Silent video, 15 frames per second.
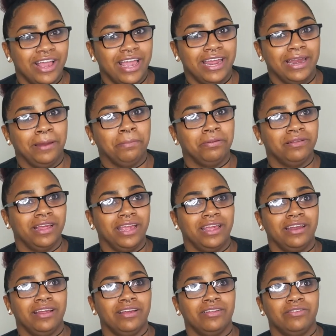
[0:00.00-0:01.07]
And I
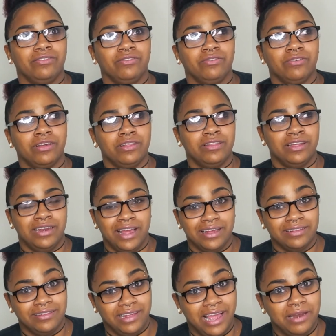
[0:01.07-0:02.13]
played the
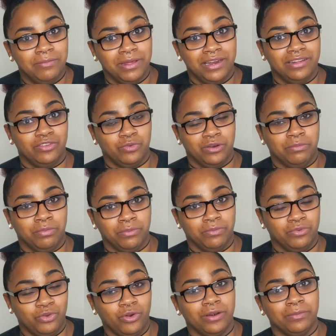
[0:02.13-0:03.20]
next 10 minutes with
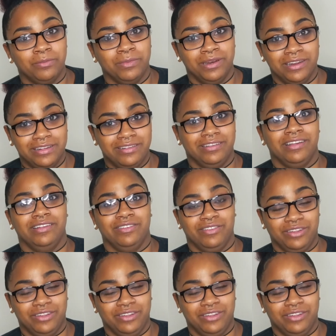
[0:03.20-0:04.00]
a torn meniscus,